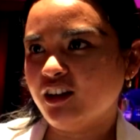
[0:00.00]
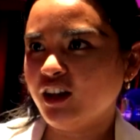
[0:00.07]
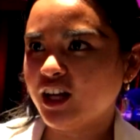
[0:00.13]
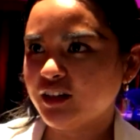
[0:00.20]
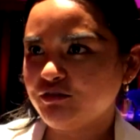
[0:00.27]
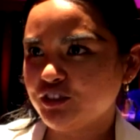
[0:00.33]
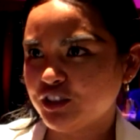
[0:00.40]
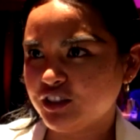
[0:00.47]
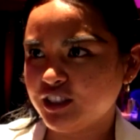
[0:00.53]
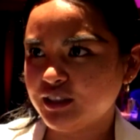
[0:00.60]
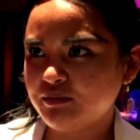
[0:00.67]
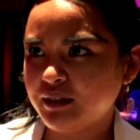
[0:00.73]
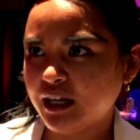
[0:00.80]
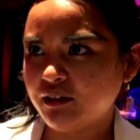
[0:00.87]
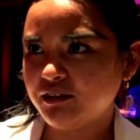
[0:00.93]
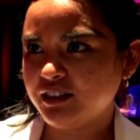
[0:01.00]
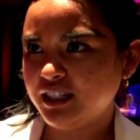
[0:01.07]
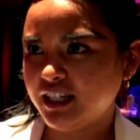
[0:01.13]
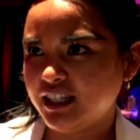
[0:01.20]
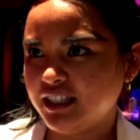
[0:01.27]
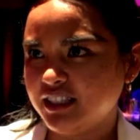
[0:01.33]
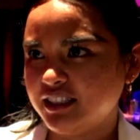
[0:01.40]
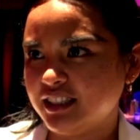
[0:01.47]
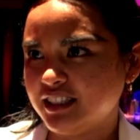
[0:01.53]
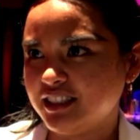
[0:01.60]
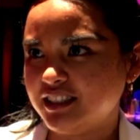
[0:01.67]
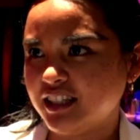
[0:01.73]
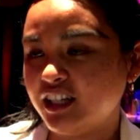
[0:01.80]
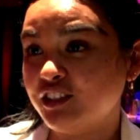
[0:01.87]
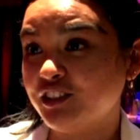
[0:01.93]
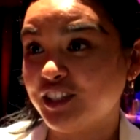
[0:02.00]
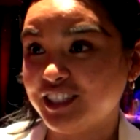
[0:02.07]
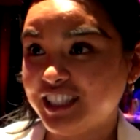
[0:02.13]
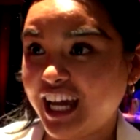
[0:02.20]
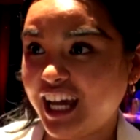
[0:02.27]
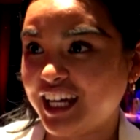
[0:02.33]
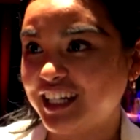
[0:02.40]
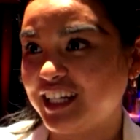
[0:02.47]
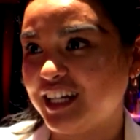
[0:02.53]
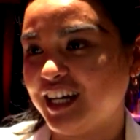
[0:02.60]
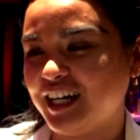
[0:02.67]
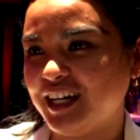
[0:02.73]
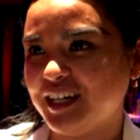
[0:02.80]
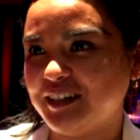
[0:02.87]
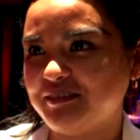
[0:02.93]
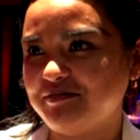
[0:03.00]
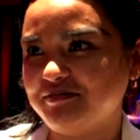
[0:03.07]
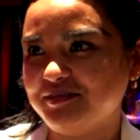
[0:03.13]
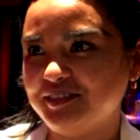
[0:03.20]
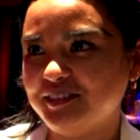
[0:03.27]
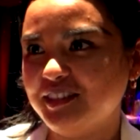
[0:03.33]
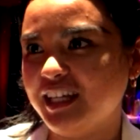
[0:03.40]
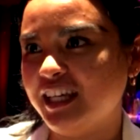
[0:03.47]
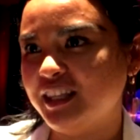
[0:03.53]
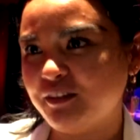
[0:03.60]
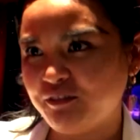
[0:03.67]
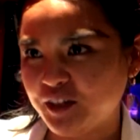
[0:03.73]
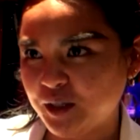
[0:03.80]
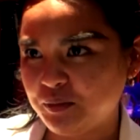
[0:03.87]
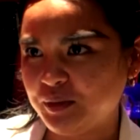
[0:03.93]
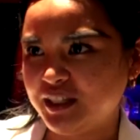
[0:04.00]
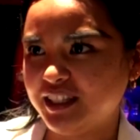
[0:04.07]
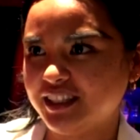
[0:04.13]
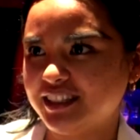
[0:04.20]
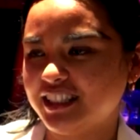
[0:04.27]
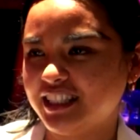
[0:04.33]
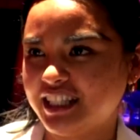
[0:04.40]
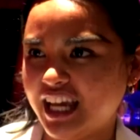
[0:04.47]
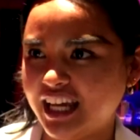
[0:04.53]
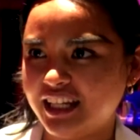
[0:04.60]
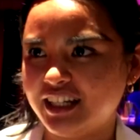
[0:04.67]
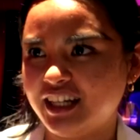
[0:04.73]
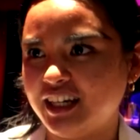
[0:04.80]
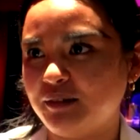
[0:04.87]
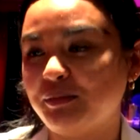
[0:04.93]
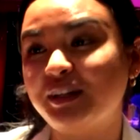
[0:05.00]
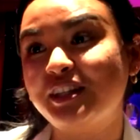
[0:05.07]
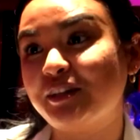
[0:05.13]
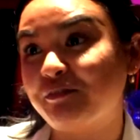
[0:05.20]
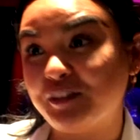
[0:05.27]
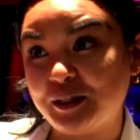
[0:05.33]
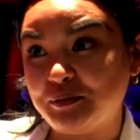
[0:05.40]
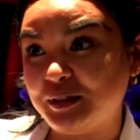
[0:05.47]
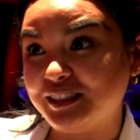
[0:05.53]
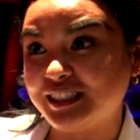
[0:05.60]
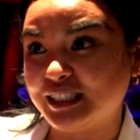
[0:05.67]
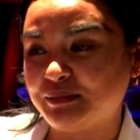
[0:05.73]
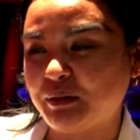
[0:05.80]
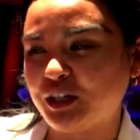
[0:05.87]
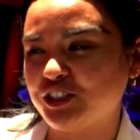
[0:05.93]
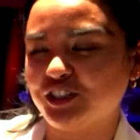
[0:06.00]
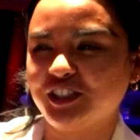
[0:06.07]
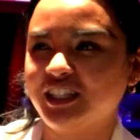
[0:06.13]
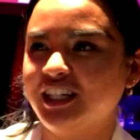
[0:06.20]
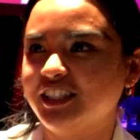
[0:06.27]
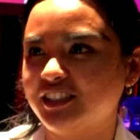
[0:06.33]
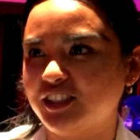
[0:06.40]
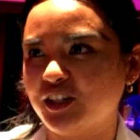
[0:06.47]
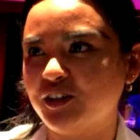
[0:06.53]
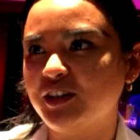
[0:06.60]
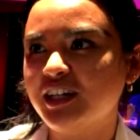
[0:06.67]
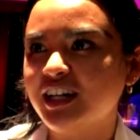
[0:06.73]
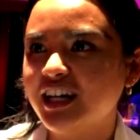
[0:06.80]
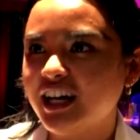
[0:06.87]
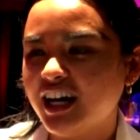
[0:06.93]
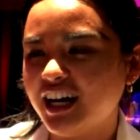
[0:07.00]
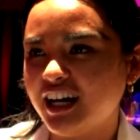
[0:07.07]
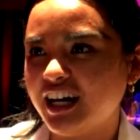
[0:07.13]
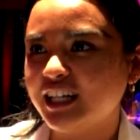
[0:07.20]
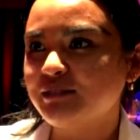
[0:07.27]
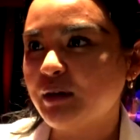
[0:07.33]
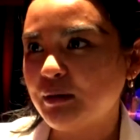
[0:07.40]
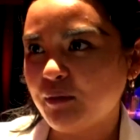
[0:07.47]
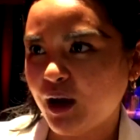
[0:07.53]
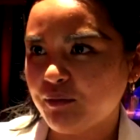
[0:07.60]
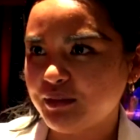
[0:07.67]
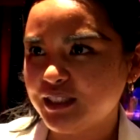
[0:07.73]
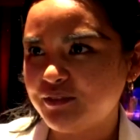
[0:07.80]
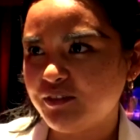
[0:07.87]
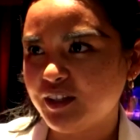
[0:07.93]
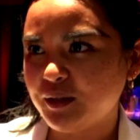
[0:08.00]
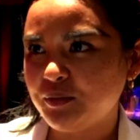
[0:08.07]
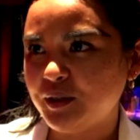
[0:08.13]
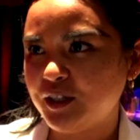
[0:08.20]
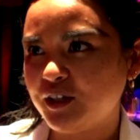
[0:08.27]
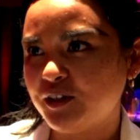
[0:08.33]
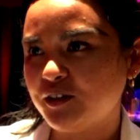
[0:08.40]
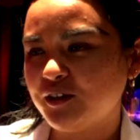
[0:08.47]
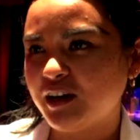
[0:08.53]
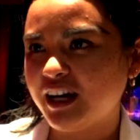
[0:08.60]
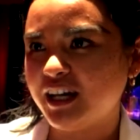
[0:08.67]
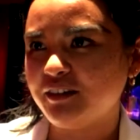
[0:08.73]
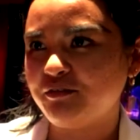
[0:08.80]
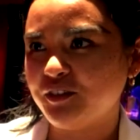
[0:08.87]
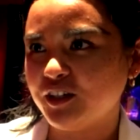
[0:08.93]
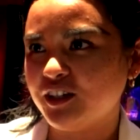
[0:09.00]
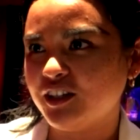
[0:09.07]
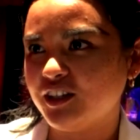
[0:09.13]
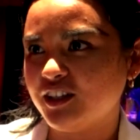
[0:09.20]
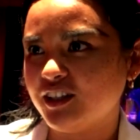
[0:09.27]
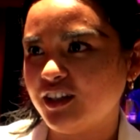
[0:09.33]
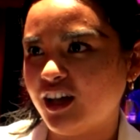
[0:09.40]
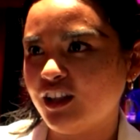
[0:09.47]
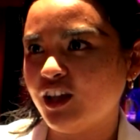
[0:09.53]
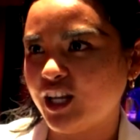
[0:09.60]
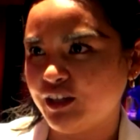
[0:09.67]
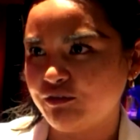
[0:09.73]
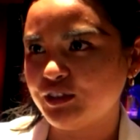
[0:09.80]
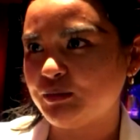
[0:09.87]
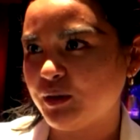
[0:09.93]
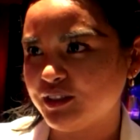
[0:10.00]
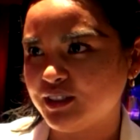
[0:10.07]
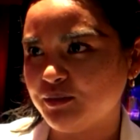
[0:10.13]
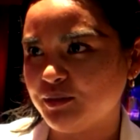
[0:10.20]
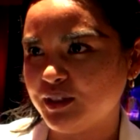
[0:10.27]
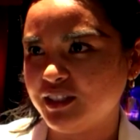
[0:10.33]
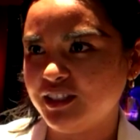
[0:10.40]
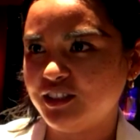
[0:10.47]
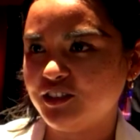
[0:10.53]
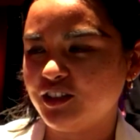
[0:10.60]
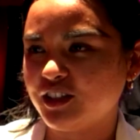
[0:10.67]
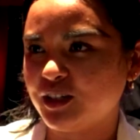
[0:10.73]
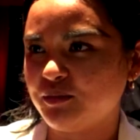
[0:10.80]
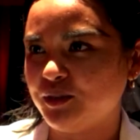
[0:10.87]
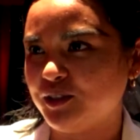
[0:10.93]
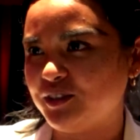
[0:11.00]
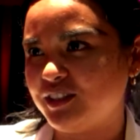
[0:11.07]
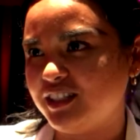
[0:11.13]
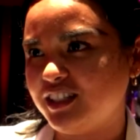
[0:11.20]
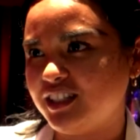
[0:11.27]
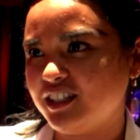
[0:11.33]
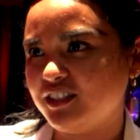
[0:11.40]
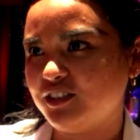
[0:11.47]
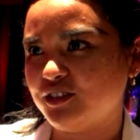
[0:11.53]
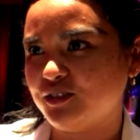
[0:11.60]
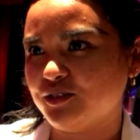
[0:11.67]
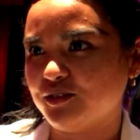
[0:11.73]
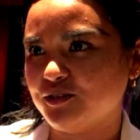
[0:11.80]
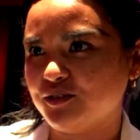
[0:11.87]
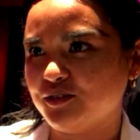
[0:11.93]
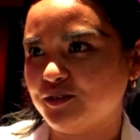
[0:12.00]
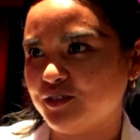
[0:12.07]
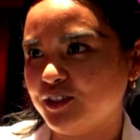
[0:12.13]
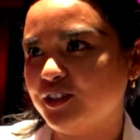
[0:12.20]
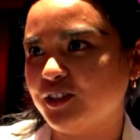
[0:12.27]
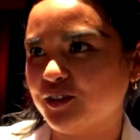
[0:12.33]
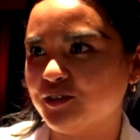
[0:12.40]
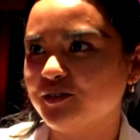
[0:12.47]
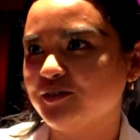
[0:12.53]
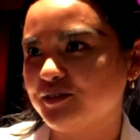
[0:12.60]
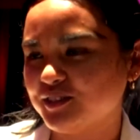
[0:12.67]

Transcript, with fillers: lot of journalism nowadays is under attack um, in the Philippines, in Canada, but in the Philippines especially. And so, uh, as my mom is Filipino, I feel a lot of responsibility to the community to, you know,